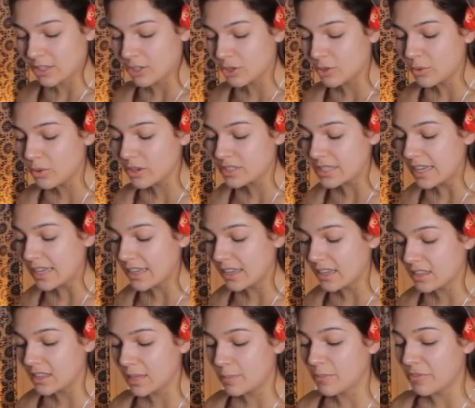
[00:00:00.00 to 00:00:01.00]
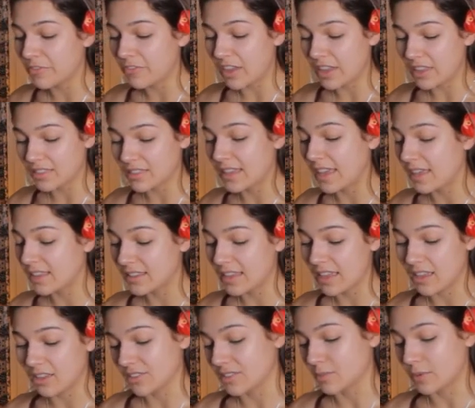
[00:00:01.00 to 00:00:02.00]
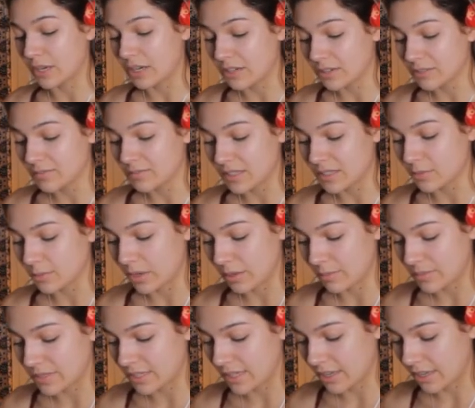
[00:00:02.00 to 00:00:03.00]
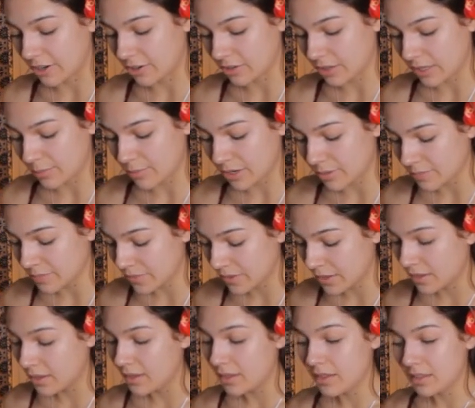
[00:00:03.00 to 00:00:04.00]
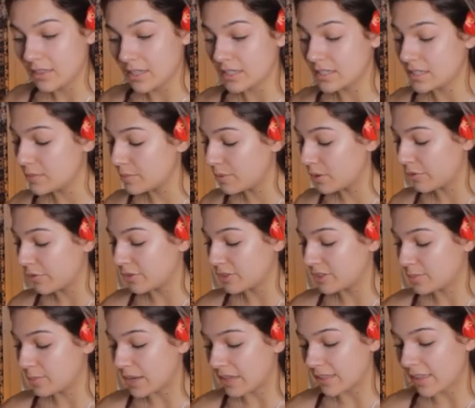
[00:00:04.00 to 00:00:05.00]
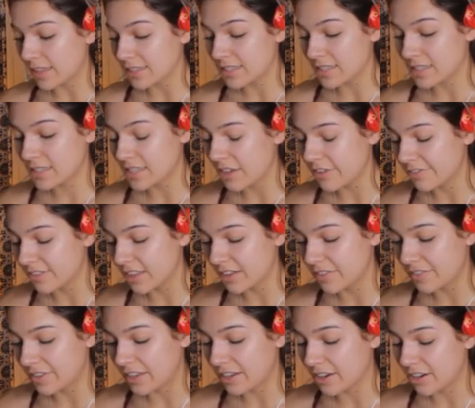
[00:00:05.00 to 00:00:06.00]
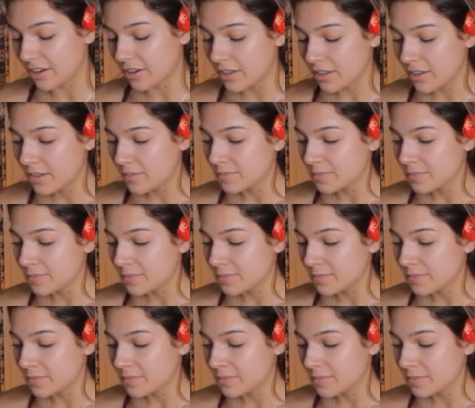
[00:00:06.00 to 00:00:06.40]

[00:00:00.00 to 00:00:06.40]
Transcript: You are taking a leap of faith elsewhere, is what I'm seeing here, Libra. This is a beautiful spread. Lots of self-love here.